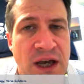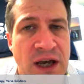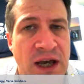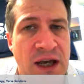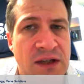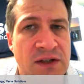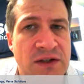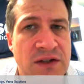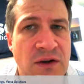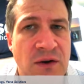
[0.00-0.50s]

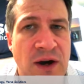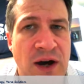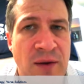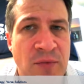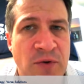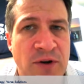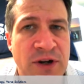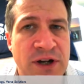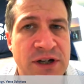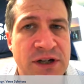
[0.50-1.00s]
And so
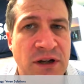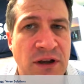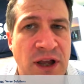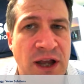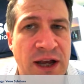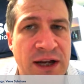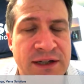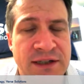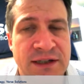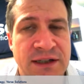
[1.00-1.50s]
operational
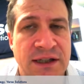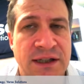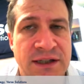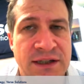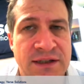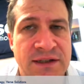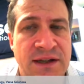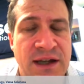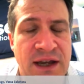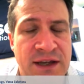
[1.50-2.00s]

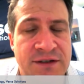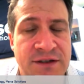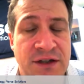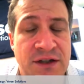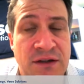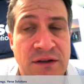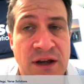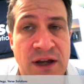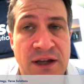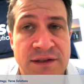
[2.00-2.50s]
excellence as
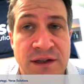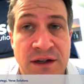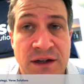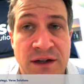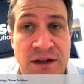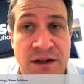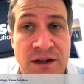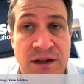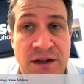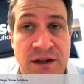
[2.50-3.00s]
a, as a
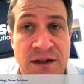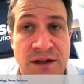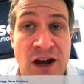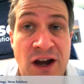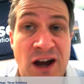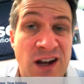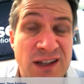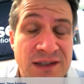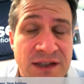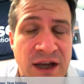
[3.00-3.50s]

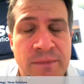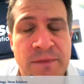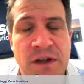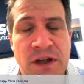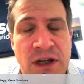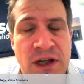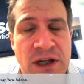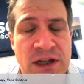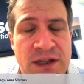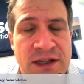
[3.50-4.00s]
concept
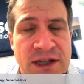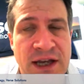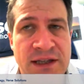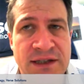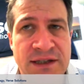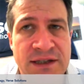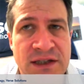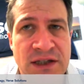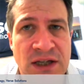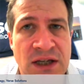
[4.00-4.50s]

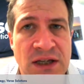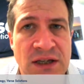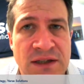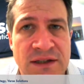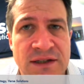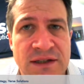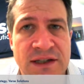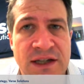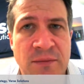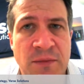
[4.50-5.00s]
tends to
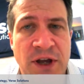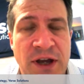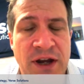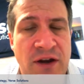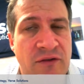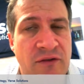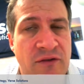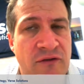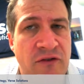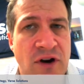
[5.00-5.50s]
seem like
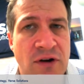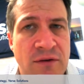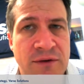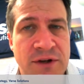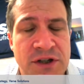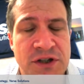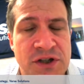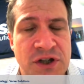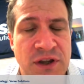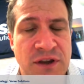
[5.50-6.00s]
a
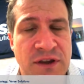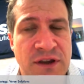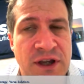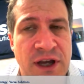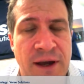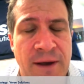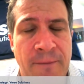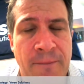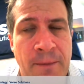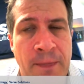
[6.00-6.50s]
far-reaching
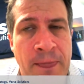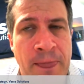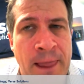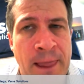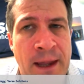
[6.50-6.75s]
thing.